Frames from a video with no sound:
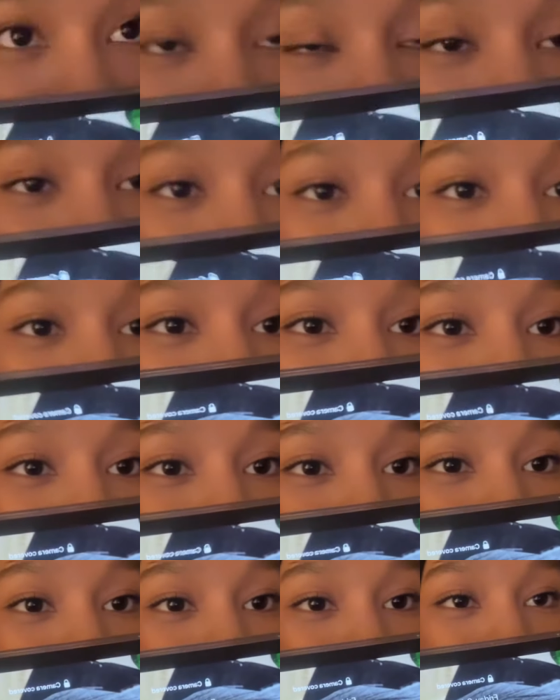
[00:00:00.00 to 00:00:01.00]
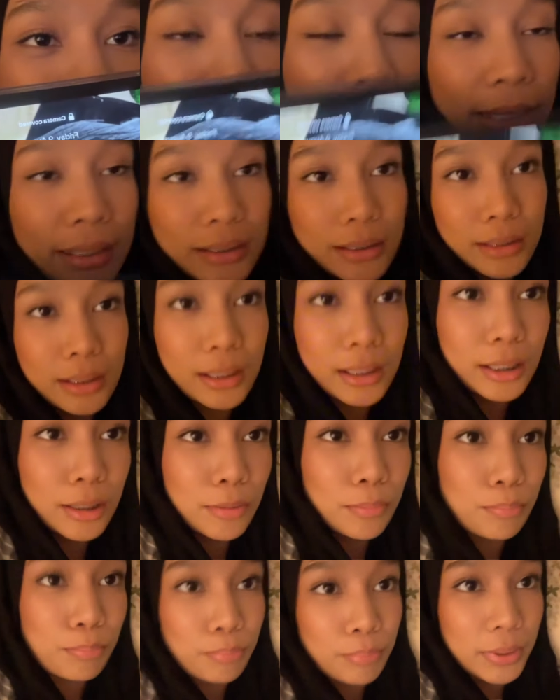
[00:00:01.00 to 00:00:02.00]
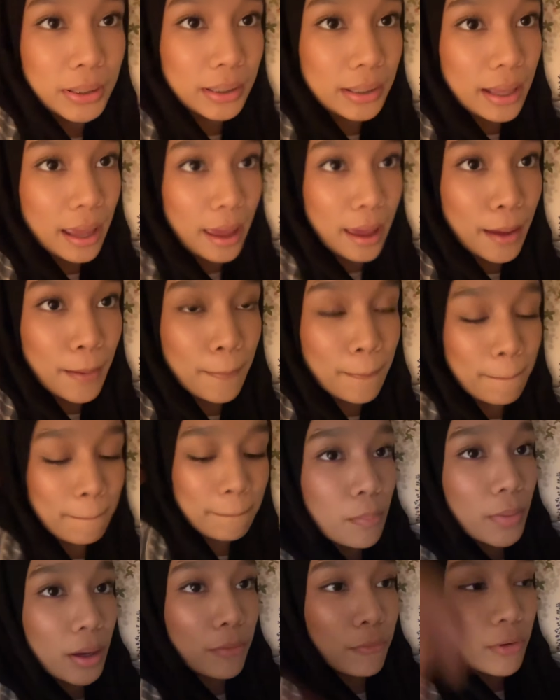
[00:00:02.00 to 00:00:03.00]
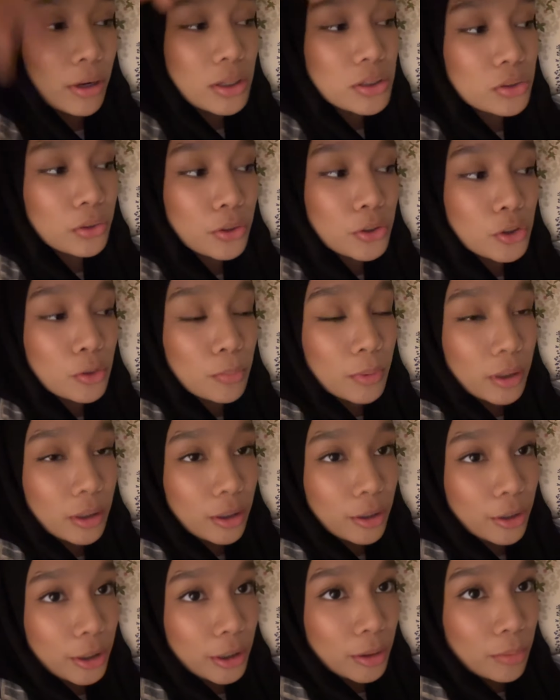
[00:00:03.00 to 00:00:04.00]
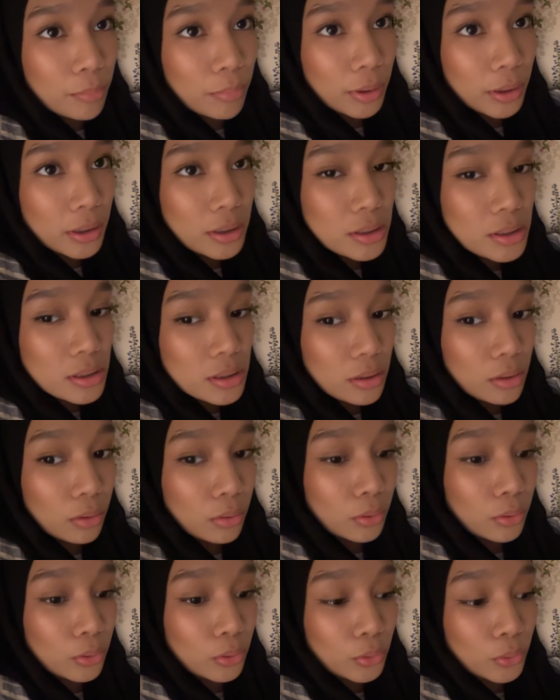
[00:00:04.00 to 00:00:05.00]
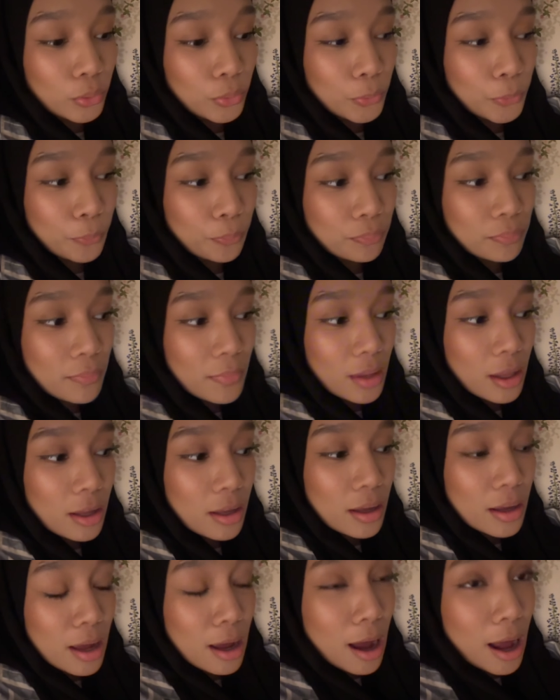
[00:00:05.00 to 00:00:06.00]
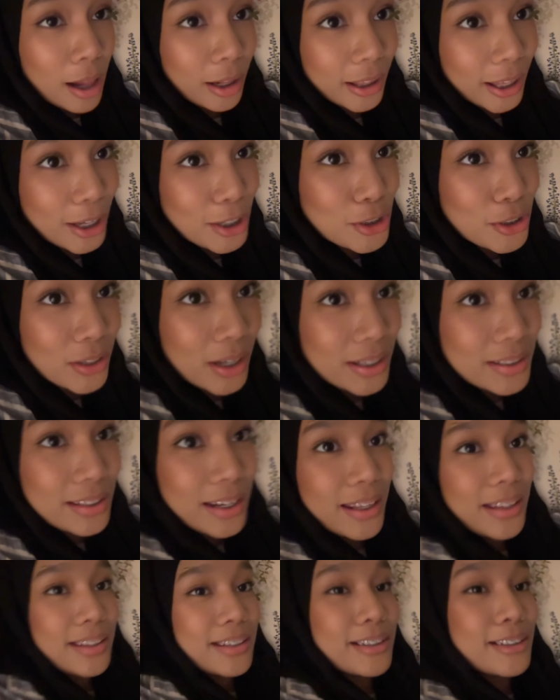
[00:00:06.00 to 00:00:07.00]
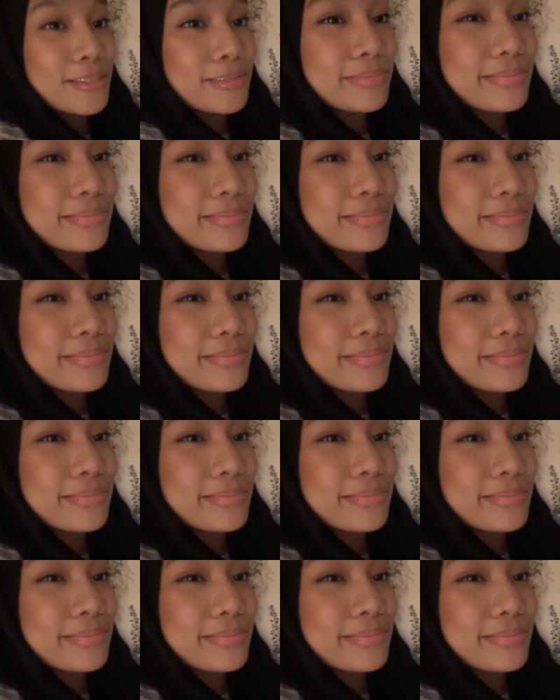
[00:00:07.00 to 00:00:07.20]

Now it is currently 10:19 p.m. My friend is going to be here in a bit, so I'll catch you guys later.